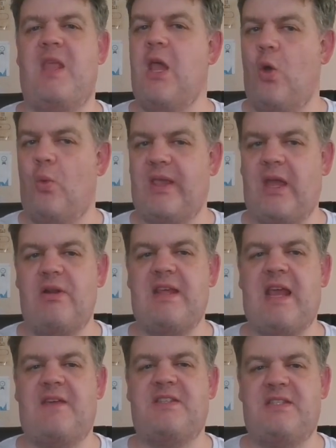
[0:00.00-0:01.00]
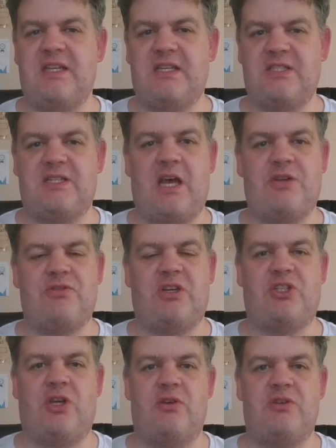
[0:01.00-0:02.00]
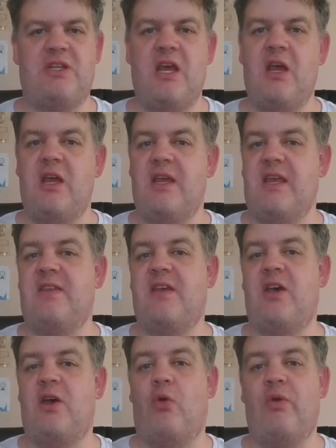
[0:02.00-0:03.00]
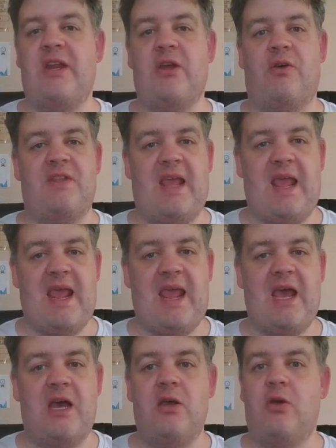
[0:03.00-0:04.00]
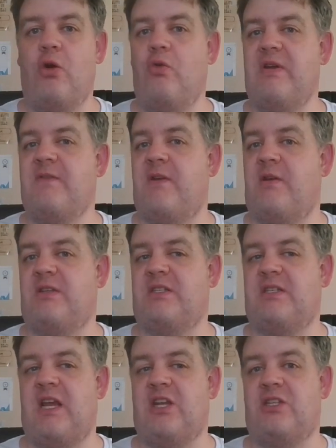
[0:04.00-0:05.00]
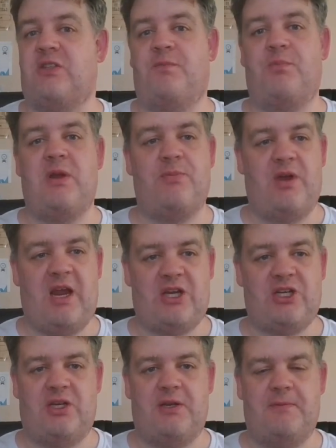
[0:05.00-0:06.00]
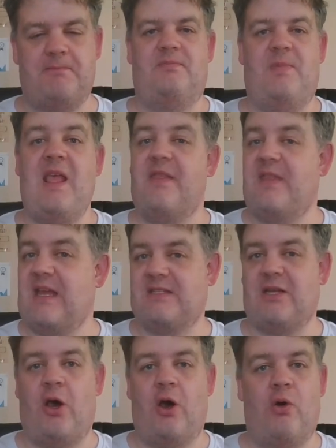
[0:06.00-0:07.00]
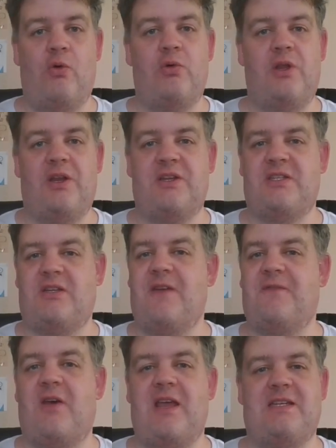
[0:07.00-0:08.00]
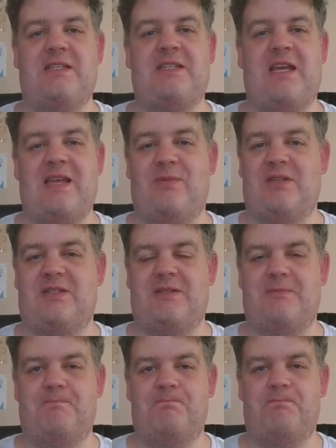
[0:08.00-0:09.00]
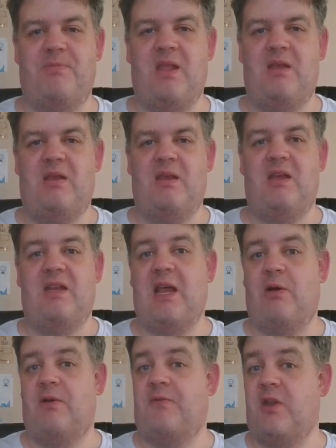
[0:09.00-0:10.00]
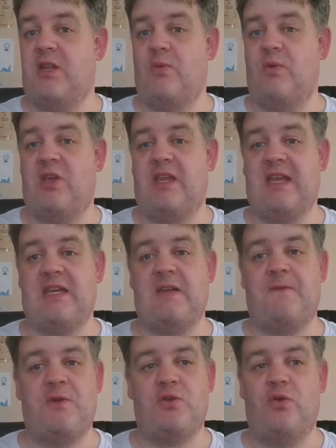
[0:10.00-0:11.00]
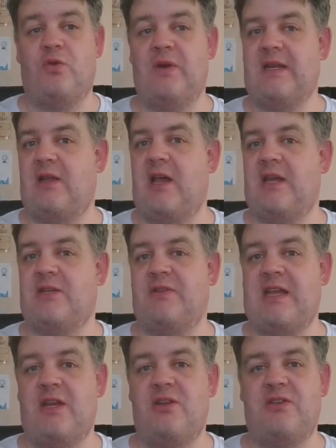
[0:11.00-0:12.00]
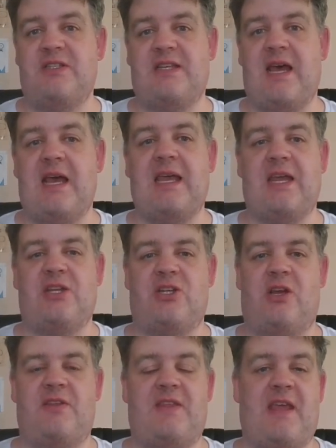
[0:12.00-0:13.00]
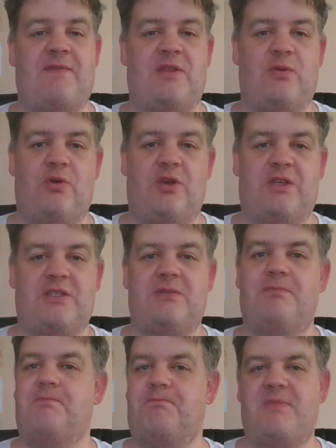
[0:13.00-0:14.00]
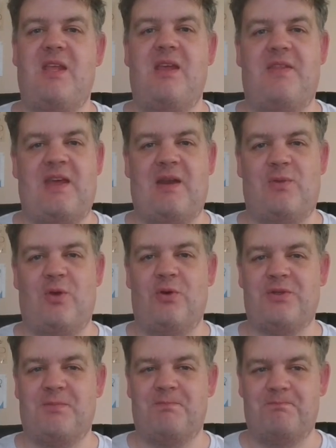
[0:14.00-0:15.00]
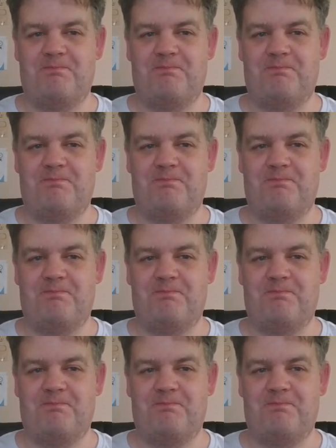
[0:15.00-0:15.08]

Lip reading: We currently have 6 Star Trek shows, either already on the air or in various stages of pre-production. That's a whole lot of sci-fi entertainment. Now, if only we could get an official green light on that new Stargate show that they have in the works. That'd be awesome.